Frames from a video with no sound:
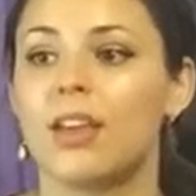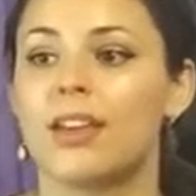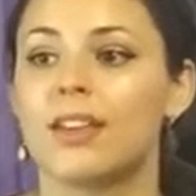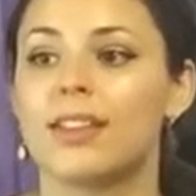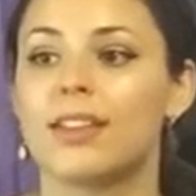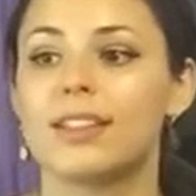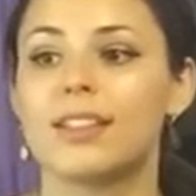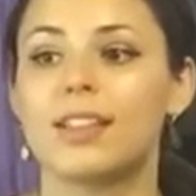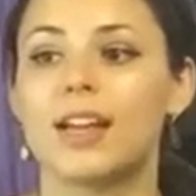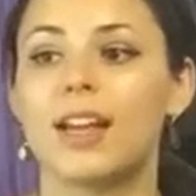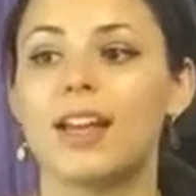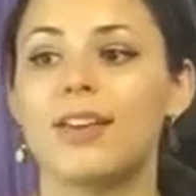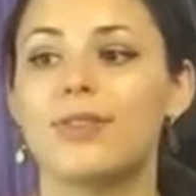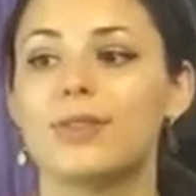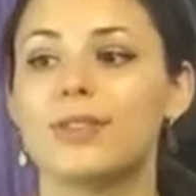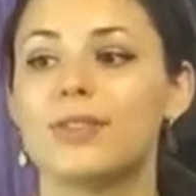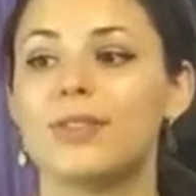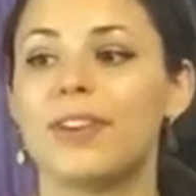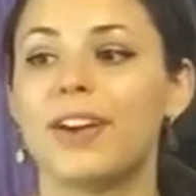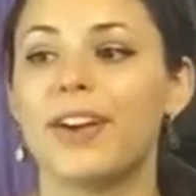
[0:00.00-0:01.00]
The study
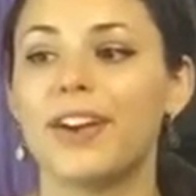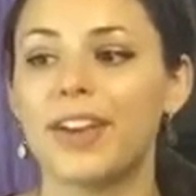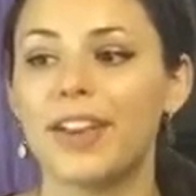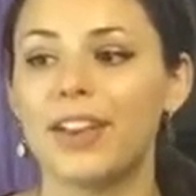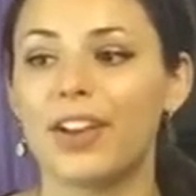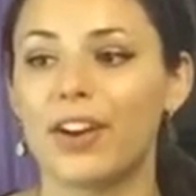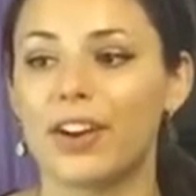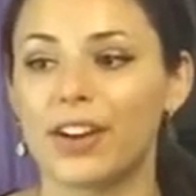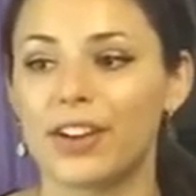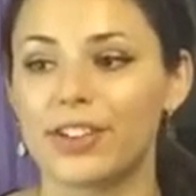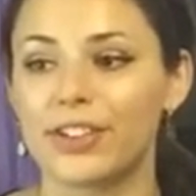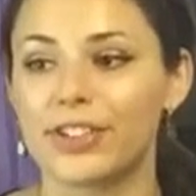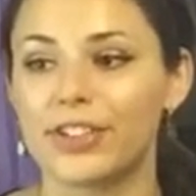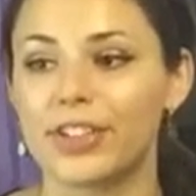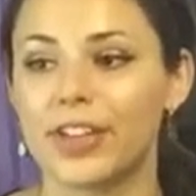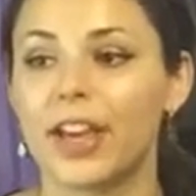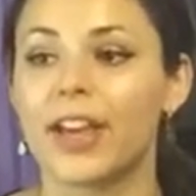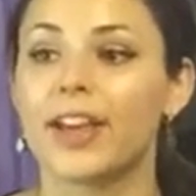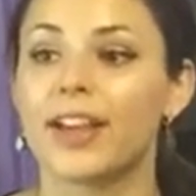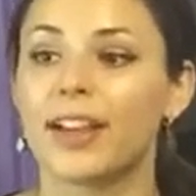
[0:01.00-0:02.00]
was very
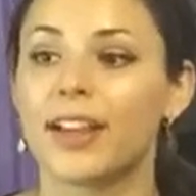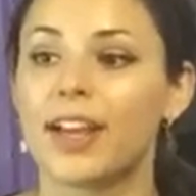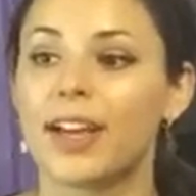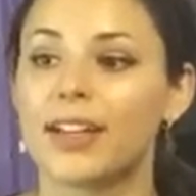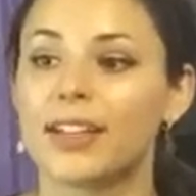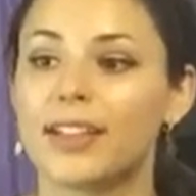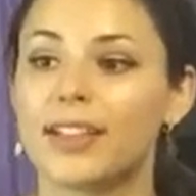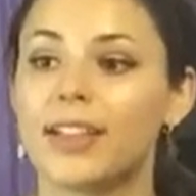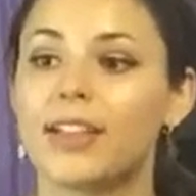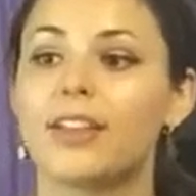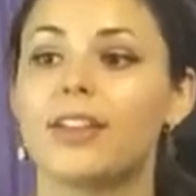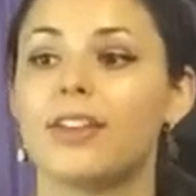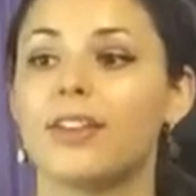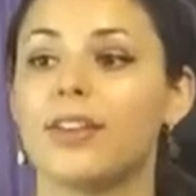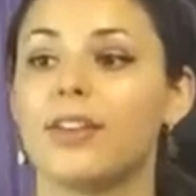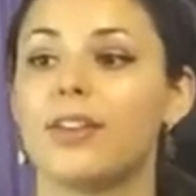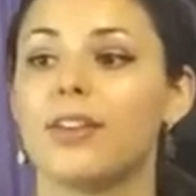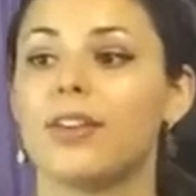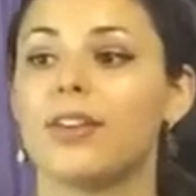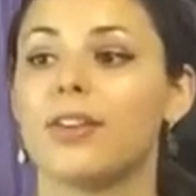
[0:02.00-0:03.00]
large and collected
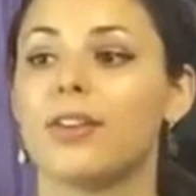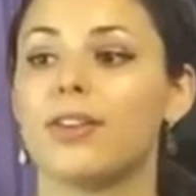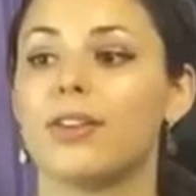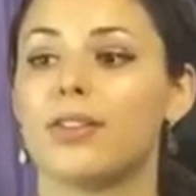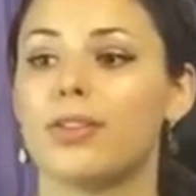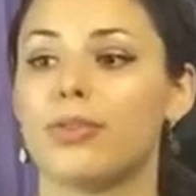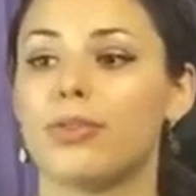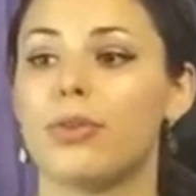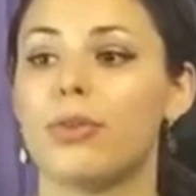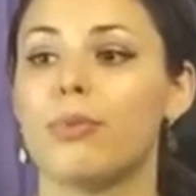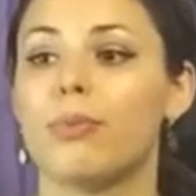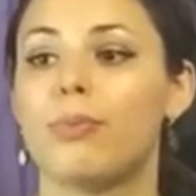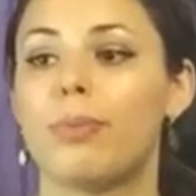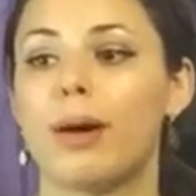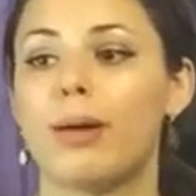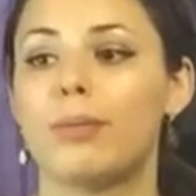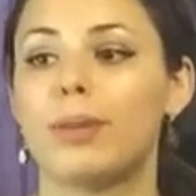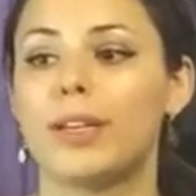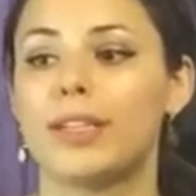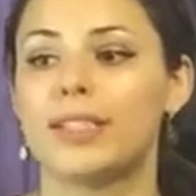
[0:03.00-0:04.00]
through
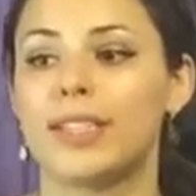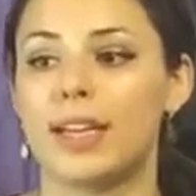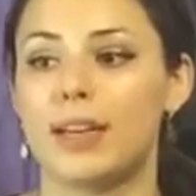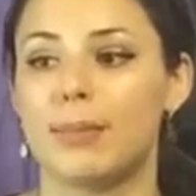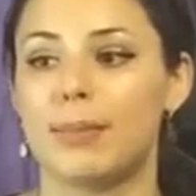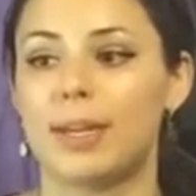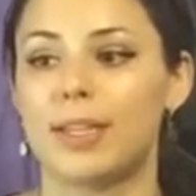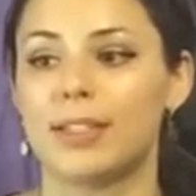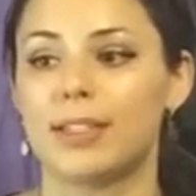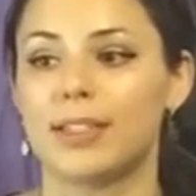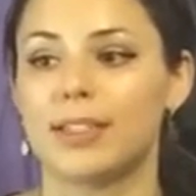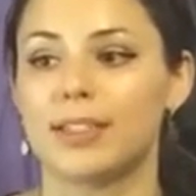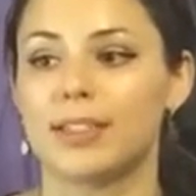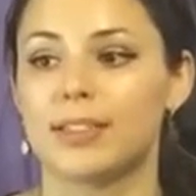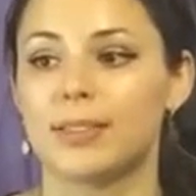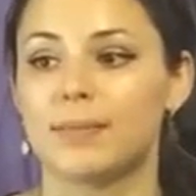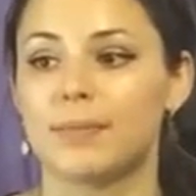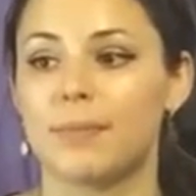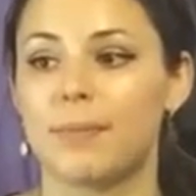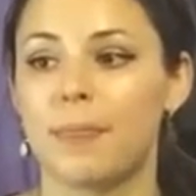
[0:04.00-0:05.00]
public databases.